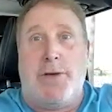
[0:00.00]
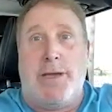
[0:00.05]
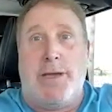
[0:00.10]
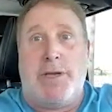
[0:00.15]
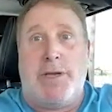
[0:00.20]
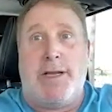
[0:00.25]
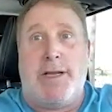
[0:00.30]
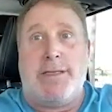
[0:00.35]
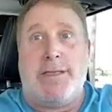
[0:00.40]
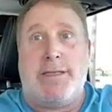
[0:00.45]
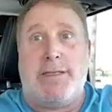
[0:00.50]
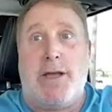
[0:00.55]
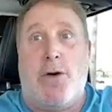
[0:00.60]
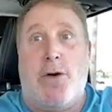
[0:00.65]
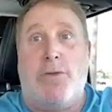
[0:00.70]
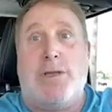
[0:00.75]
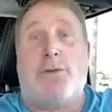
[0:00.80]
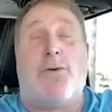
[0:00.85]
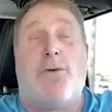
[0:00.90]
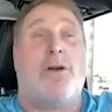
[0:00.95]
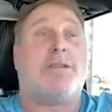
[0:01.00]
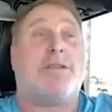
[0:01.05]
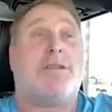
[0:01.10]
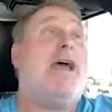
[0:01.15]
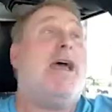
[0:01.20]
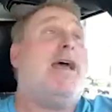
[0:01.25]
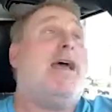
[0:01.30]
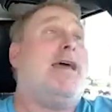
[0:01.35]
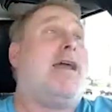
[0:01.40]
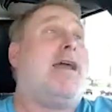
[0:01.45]
because it totally works.
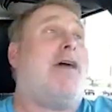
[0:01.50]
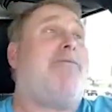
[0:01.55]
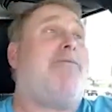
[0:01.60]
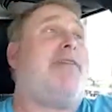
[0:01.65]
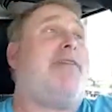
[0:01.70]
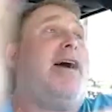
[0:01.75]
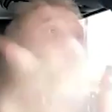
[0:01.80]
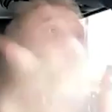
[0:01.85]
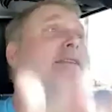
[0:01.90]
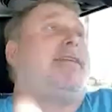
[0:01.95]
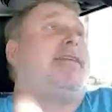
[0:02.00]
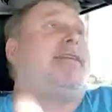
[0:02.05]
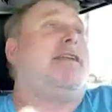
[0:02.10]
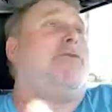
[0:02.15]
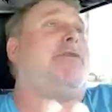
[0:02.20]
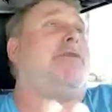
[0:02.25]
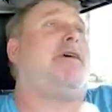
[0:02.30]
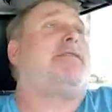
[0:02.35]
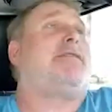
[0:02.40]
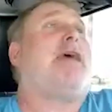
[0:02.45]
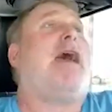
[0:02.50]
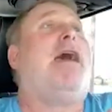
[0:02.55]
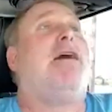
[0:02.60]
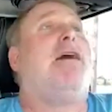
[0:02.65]
And I'll validate it with this.